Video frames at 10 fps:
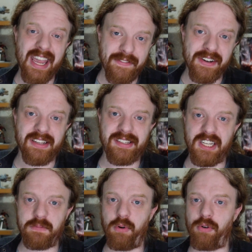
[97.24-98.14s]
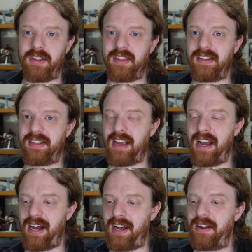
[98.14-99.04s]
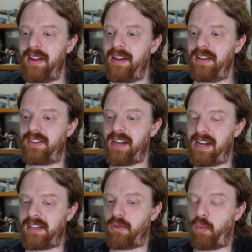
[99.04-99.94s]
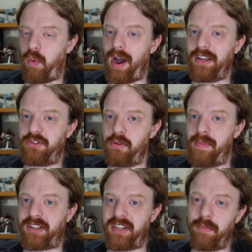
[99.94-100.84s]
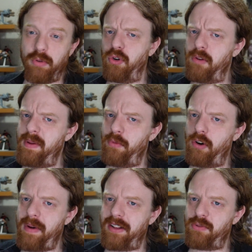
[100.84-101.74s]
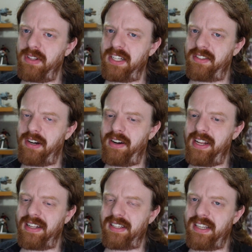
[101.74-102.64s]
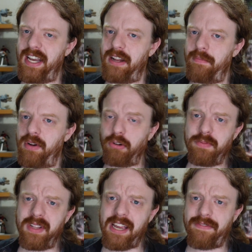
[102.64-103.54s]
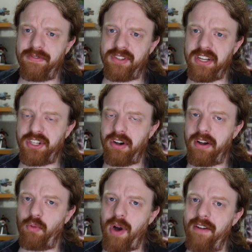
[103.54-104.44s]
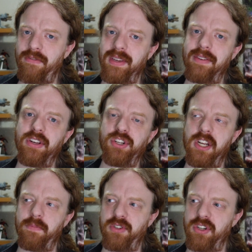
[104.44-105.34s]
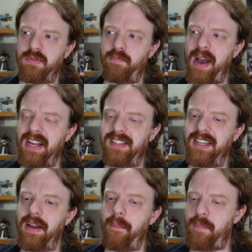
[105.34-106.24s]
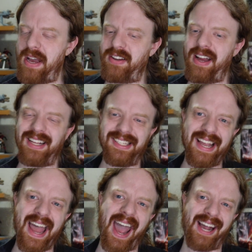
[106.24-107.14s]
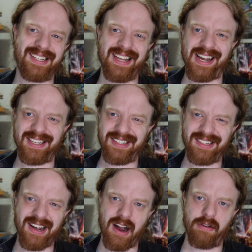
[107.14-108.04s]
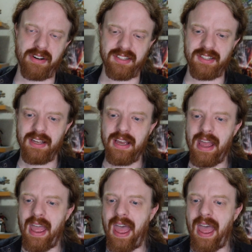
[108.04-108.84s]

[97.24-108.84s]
Even at 6 point, this card does way too much. And we'll talk a bit more about Twin Laser Turret in a second, but ultimately FFG shied away from giving ships just basic, better attacks as turrets,